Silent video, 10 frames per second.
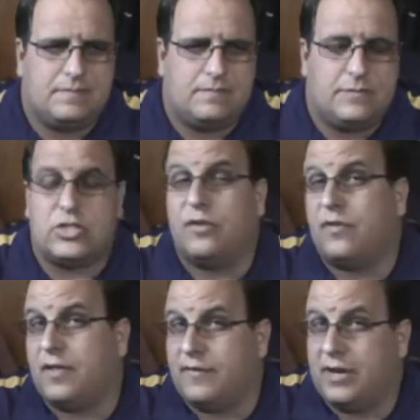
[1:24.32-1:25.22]
So
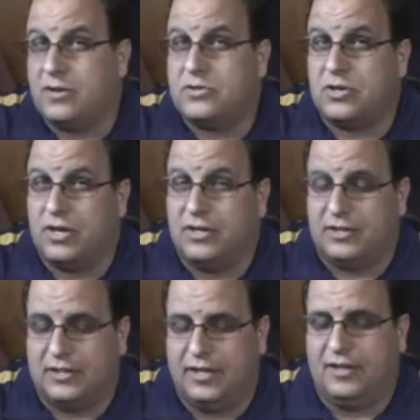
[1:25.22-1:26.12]
far the videos are a
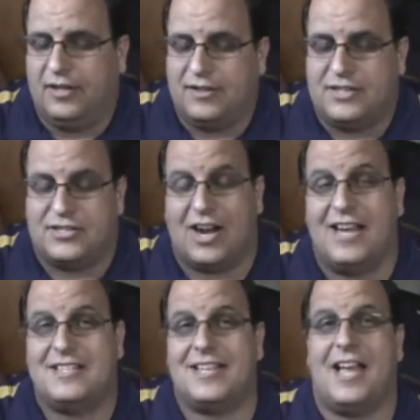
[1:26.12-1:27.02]
little on the
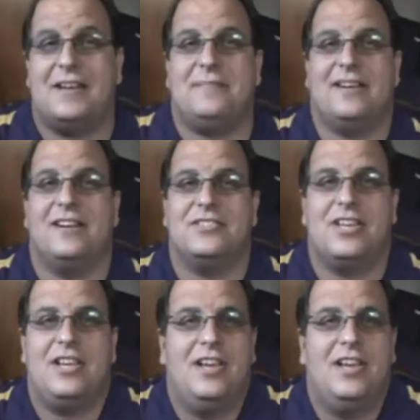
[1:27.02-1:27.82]
dry side because